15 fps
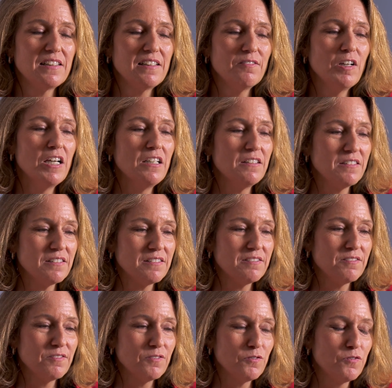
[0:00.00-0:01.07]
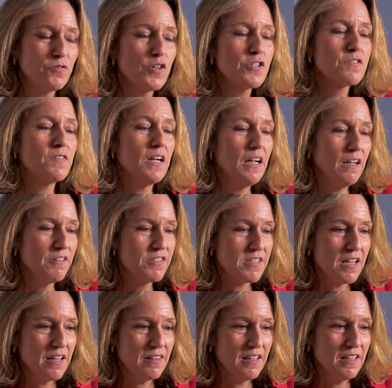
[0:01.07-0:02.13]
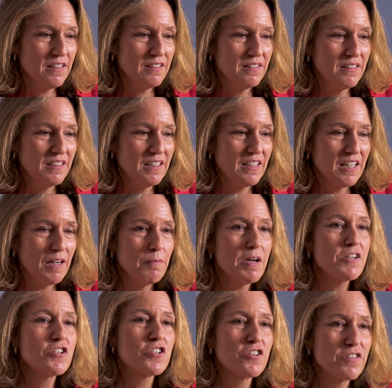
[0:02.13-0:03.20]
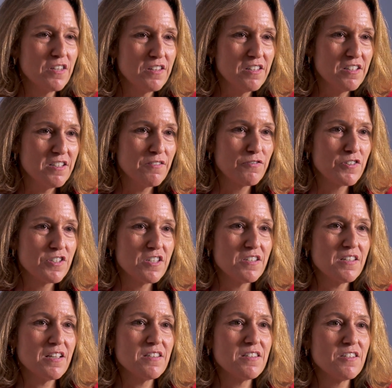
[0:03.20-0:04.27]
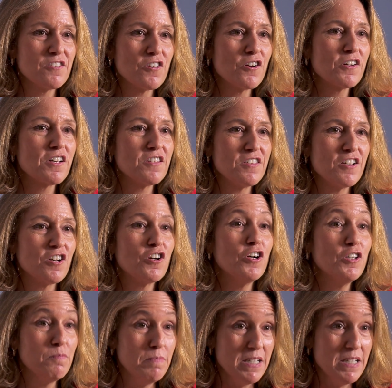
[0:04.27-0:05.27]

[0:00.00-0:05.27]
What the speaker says: well, first of all, I'll say that I'm not sure that the difference is as stark as it could